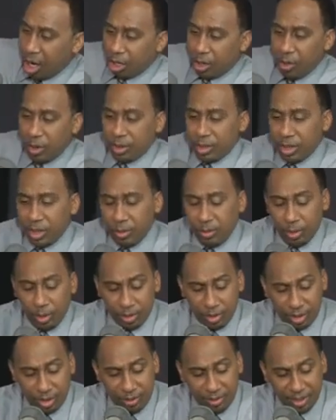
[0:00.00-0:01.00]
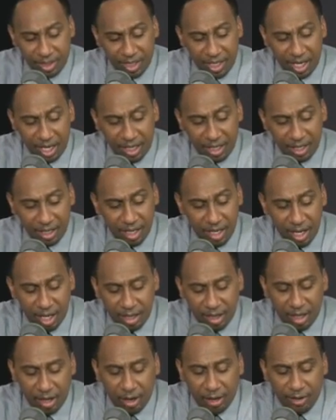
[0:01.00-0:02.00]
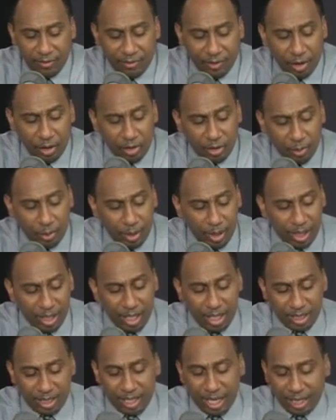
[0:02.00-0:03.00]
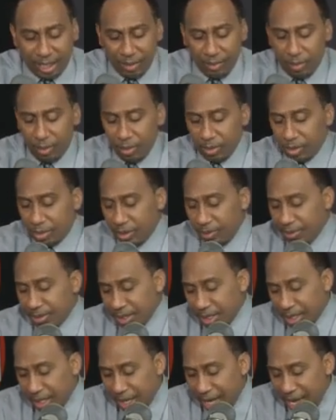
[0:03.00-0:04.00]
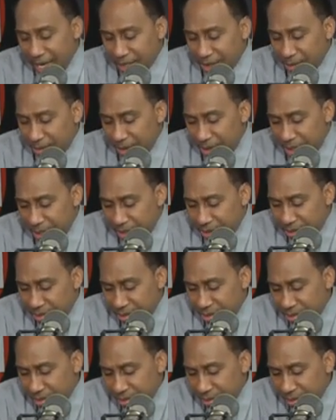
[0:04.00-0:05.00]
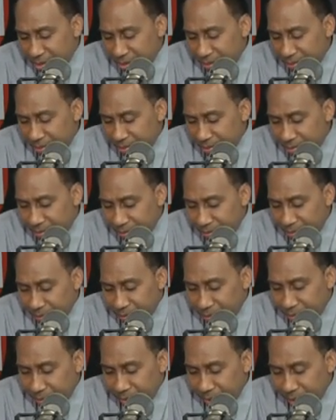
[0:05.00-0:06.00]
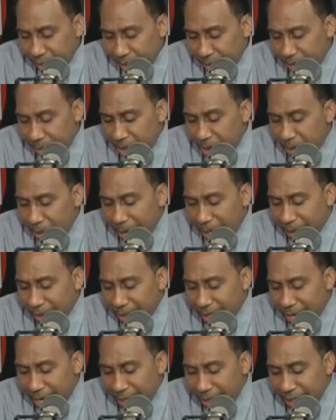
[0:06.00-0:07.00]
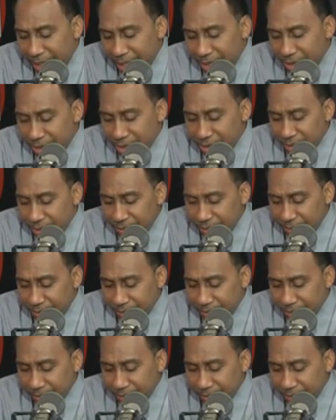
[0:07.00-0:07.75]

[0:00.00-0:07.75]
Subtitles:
are going to the World Series again. They're on the verge of winning their second World Series in the last 3 years. Meanwhile, the Yankees